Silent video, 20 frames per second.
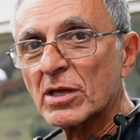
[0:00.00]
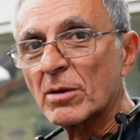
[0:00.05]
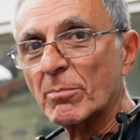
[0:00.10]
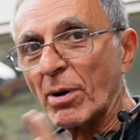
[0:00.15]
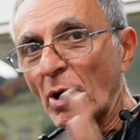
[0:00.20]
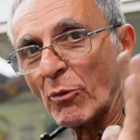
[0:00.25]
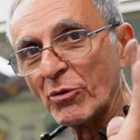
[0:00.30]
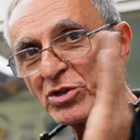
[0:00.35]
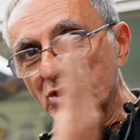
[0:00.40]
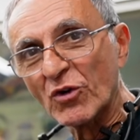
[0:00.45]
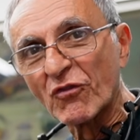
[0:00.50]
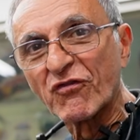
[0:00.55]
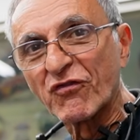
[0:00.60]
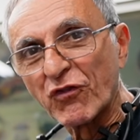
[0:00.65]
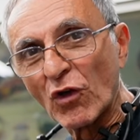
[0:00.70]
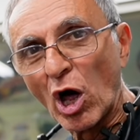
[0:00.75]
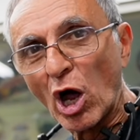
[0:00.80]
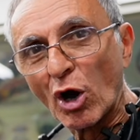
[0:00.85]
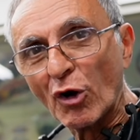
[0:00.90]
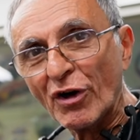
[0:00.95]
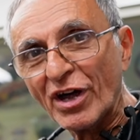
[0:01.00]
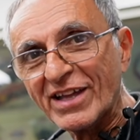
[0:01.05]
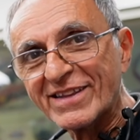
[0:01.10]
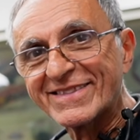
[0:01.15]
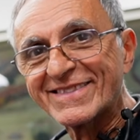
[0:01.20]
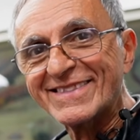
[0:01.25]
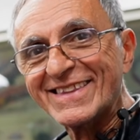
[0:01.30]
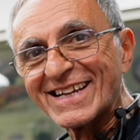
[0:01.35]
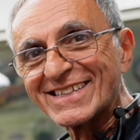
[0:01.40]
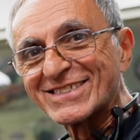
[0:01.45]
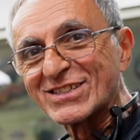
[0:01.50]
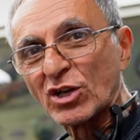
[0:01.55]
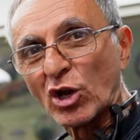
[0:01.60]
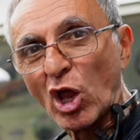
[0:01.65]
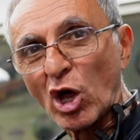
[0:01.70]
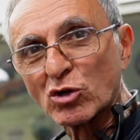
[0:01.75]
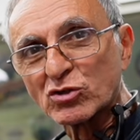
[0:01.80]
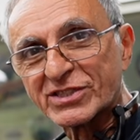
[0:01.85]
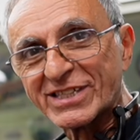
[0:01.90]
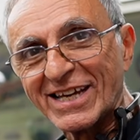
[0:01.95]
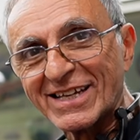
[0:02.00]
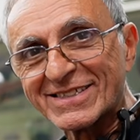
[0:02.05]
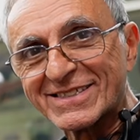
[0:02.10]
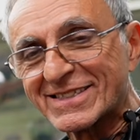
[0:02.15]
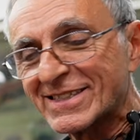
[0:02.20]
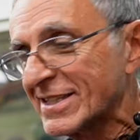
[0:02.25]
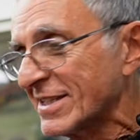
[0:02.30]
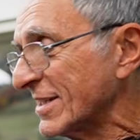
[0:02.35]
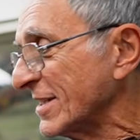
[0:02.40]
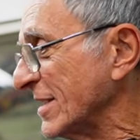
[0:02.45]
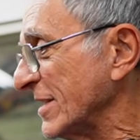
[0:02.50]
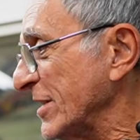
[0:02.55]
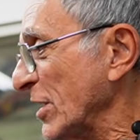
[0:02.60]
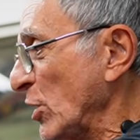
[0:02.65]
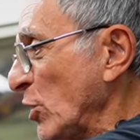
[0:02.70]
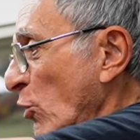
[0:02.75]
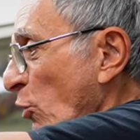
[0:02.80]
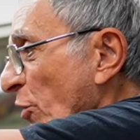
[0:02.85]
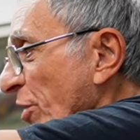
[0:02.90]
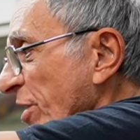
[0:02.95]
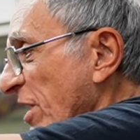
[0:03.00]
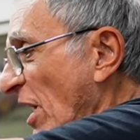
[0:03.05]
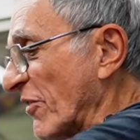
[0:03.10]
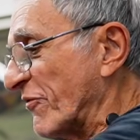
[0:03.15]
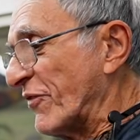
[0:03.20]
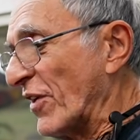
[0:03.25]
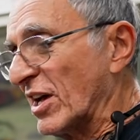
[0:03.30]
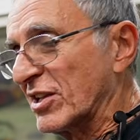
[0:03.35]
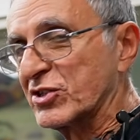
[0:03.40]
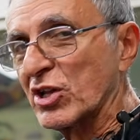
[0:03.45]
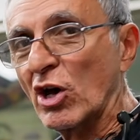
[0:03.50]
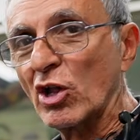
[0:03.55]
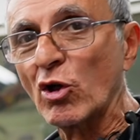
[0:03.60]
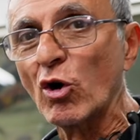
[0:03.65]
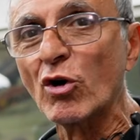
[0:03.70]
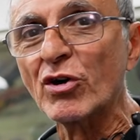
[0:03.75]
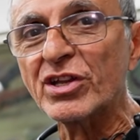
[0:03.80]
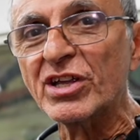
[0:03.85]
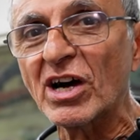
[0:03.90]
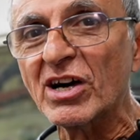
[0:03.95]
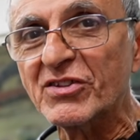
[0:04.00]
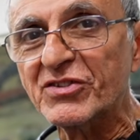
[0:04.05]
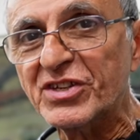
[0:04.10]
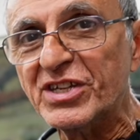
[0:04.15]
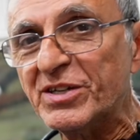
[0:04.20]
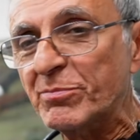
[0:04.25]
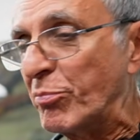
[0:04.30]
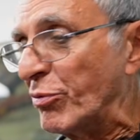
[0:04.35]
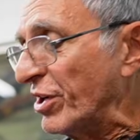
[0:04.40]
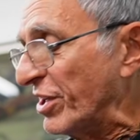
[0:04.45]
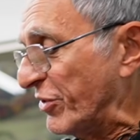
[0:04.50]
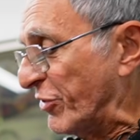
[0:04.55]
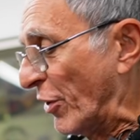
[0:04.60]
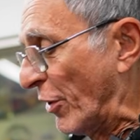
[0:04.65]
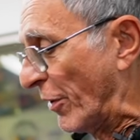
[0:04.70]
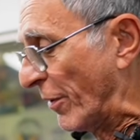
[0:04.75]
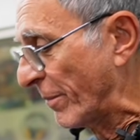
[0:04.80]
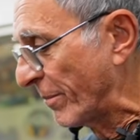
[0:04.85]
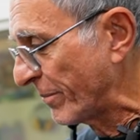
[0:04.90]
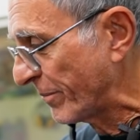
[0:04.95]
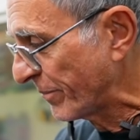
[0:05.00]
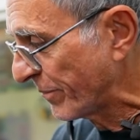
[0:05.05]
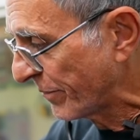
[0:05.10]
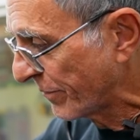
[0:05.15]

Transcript: But when you floor it, this closes. Then it only got vent on only on the breather.